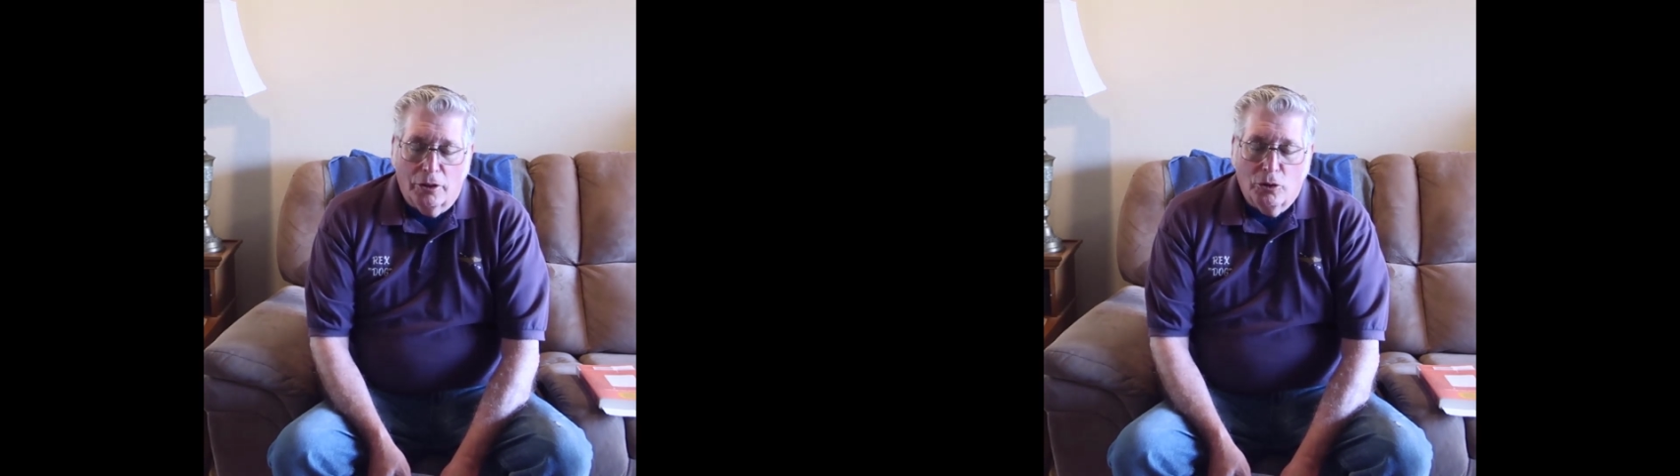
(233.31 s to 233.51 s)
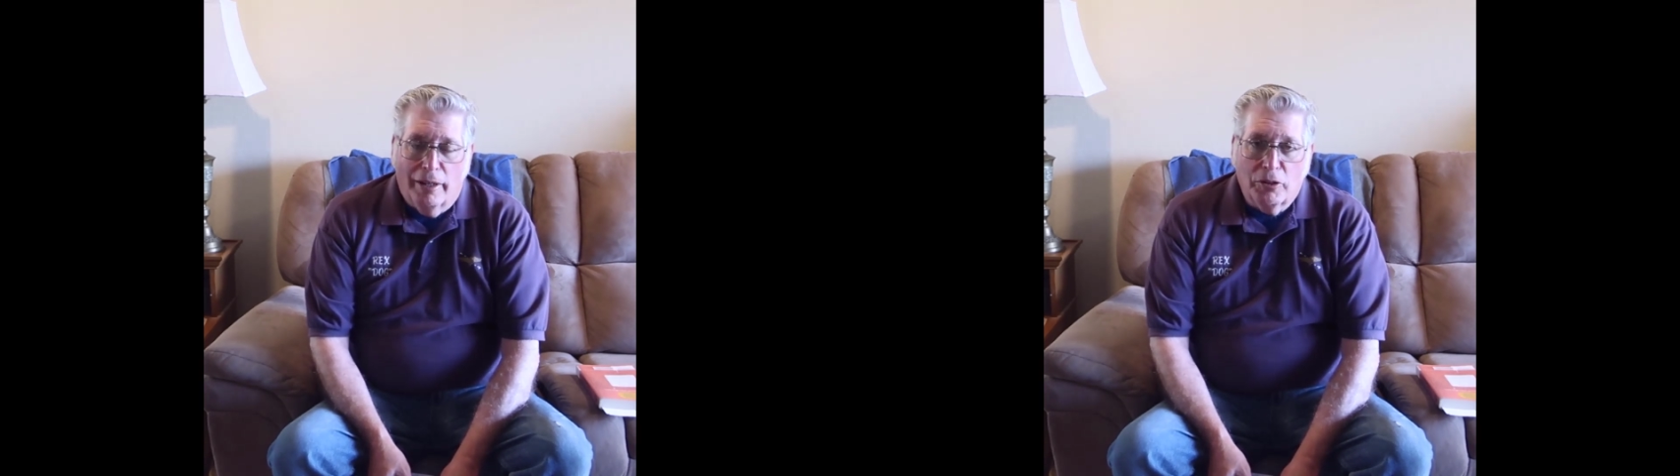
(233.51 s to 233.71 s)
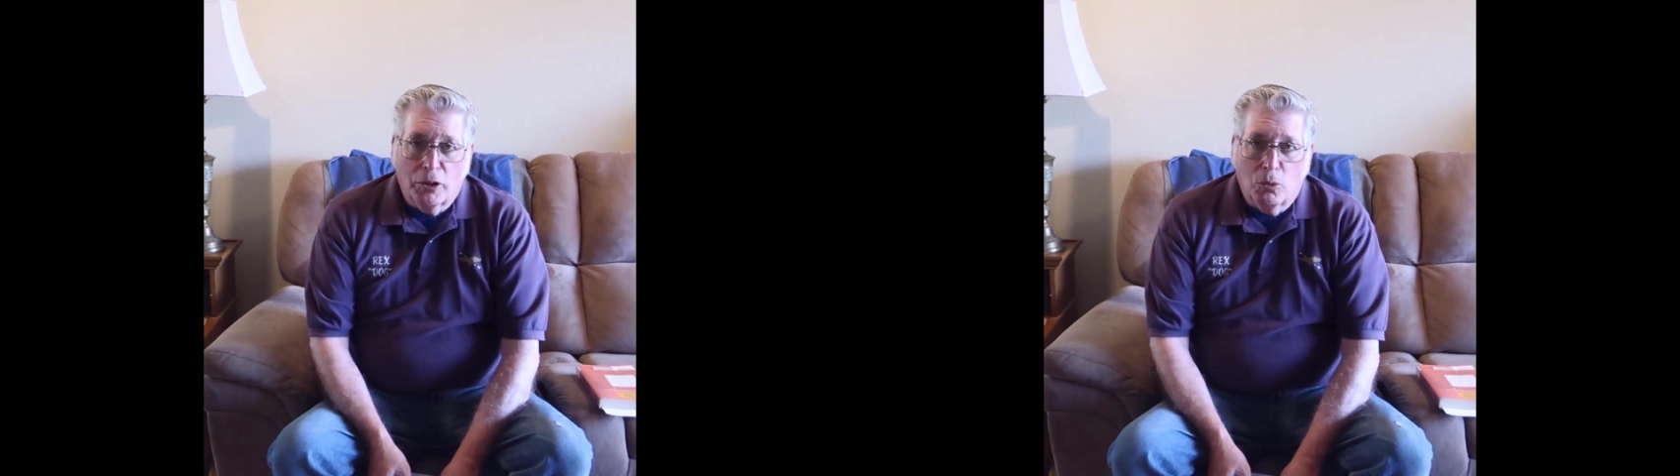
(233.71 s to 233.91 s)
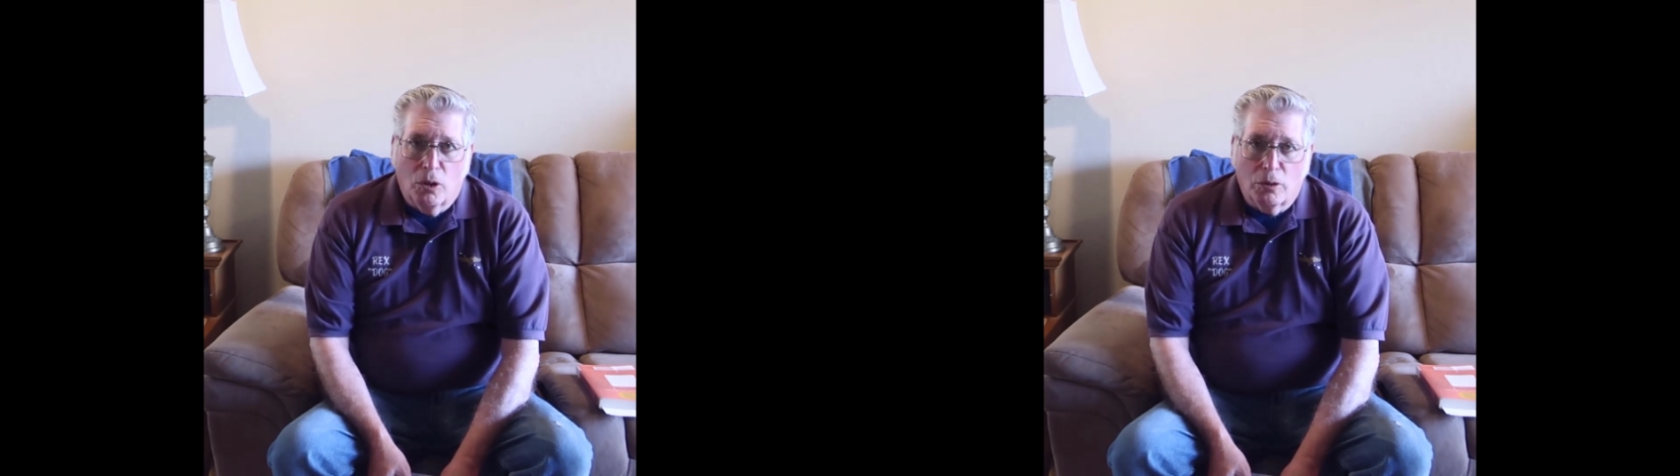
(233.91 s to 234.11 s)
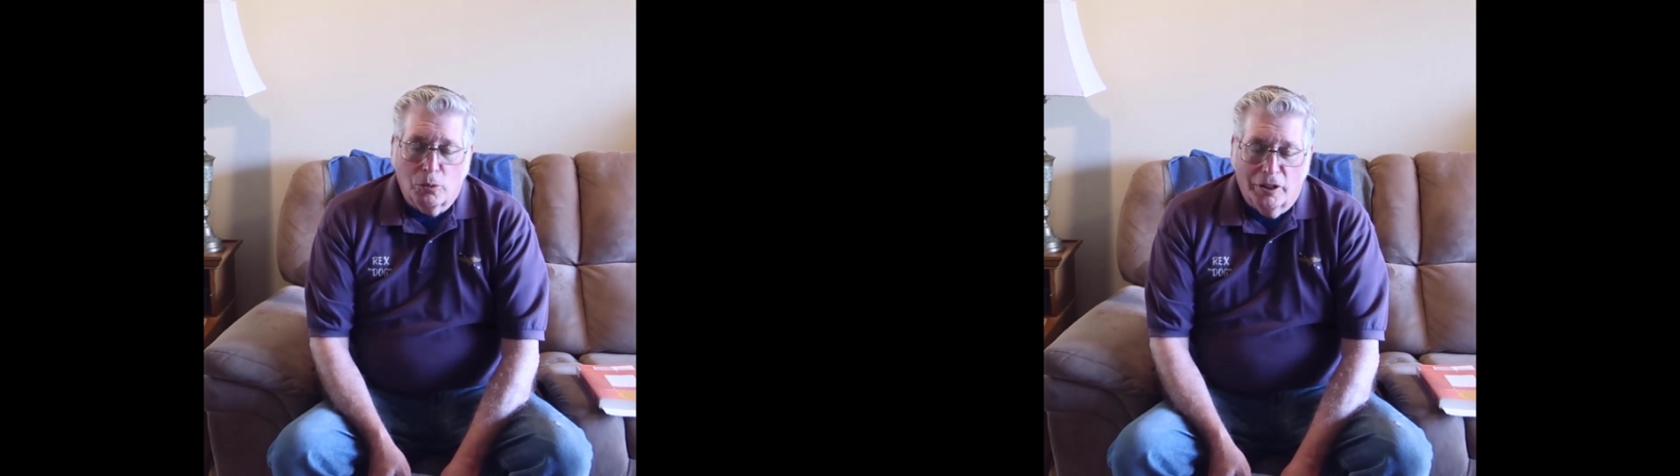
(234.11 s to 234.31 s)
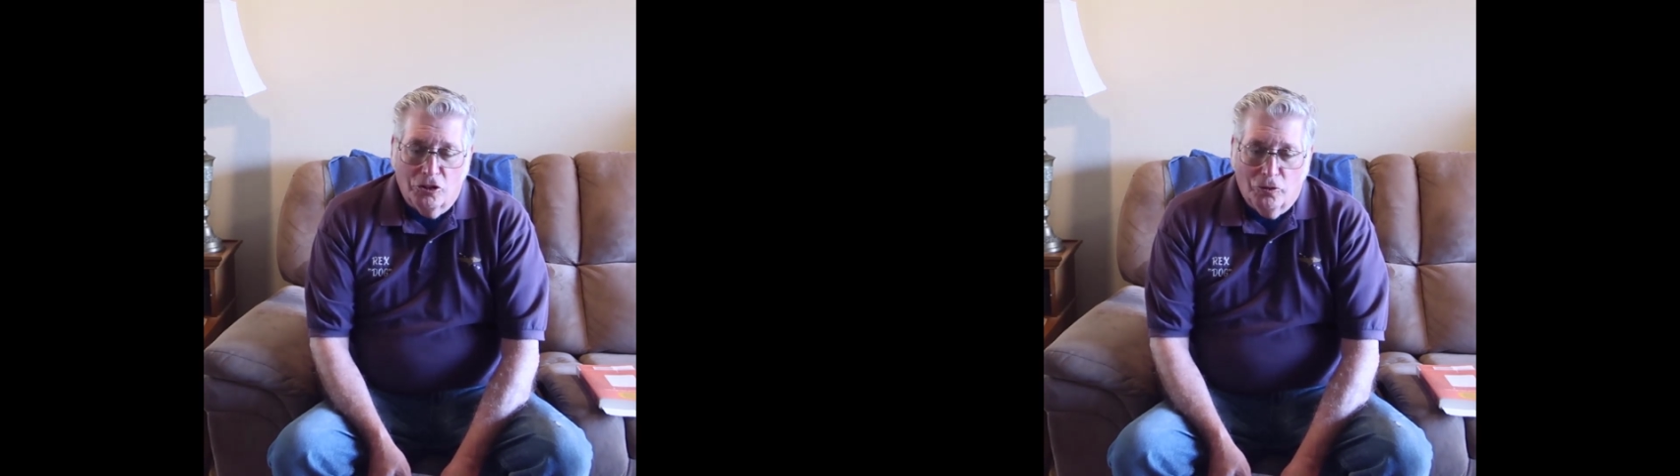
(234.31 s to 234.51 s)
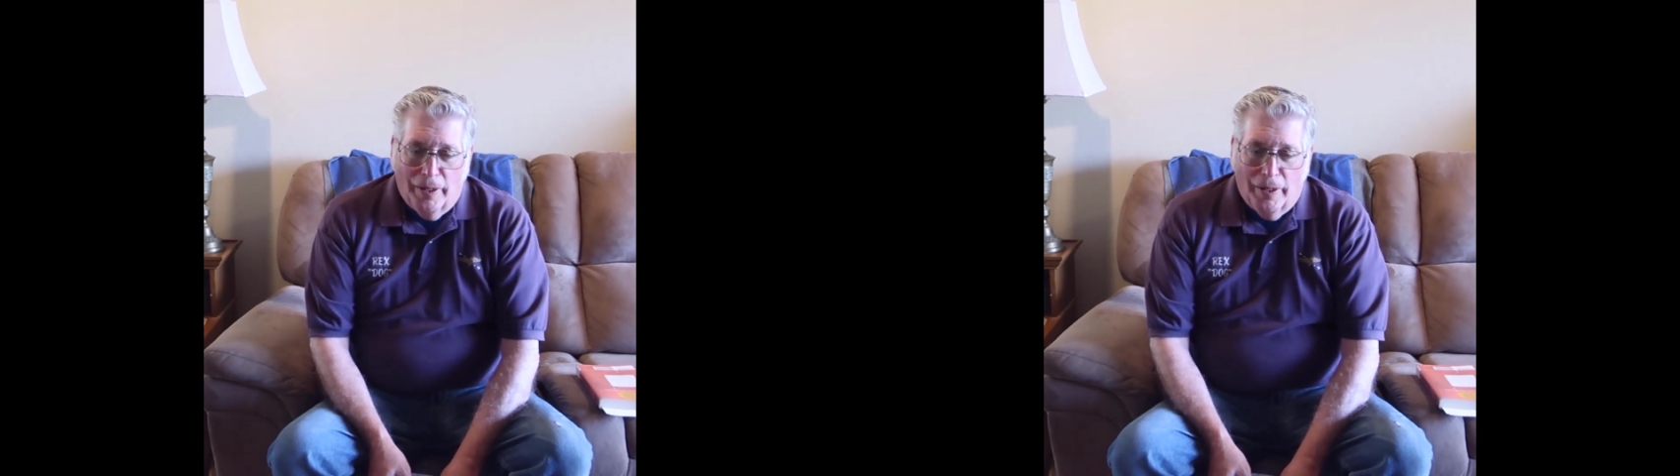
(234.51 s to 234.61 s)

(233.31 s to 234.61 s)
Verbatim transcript: traveling the world with his